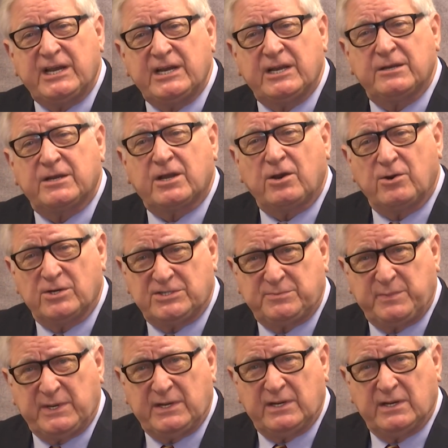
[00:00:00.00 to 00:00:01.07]
and
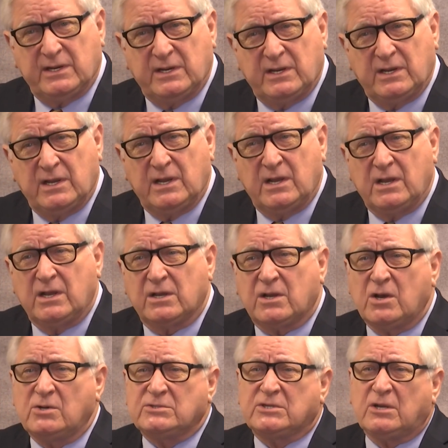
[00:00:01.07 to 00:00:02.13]
encouragement
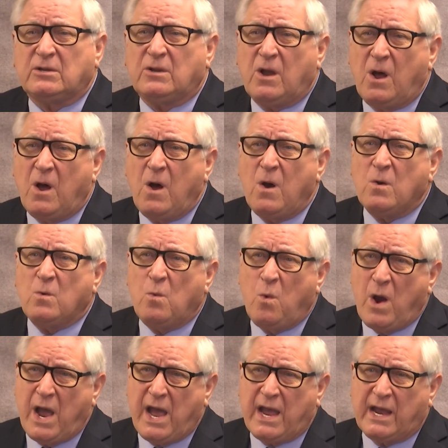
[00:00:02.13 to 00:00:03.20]
goes a long
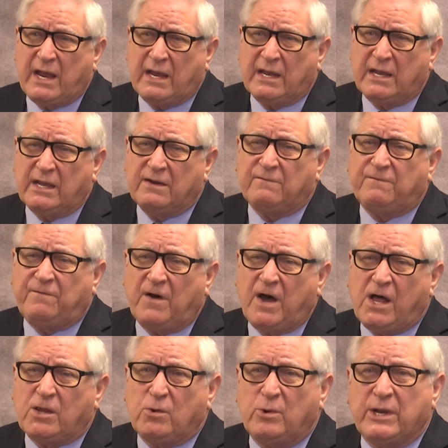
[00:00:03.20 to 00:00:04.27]
way in
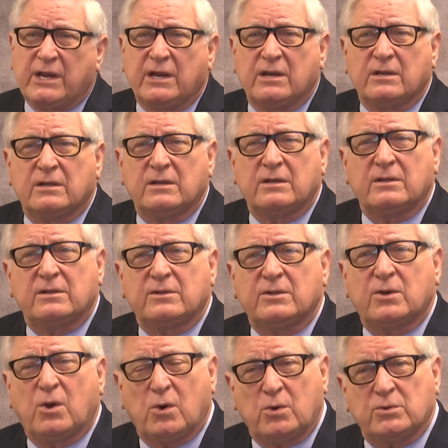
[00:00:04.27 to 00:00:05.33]
following
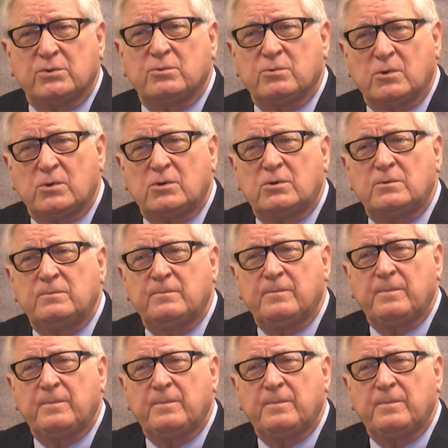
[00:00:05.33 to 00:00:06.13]
the golden rule.